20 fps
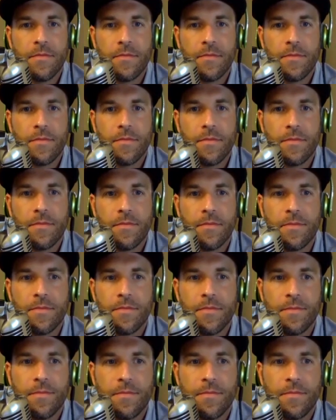
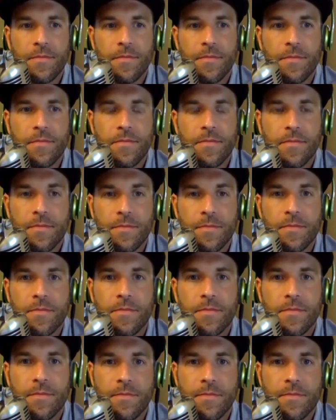
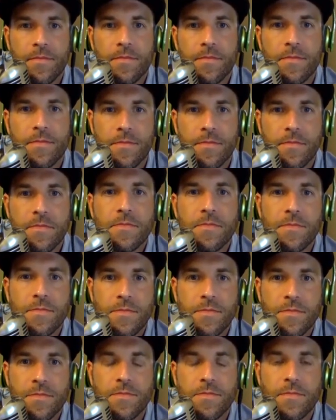
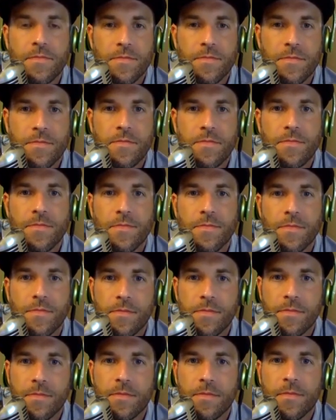
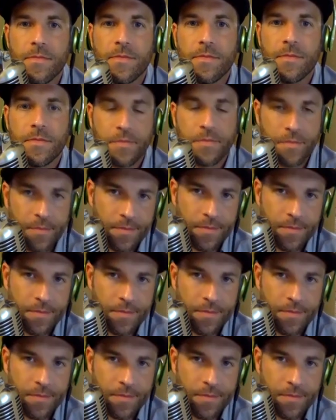[no speech]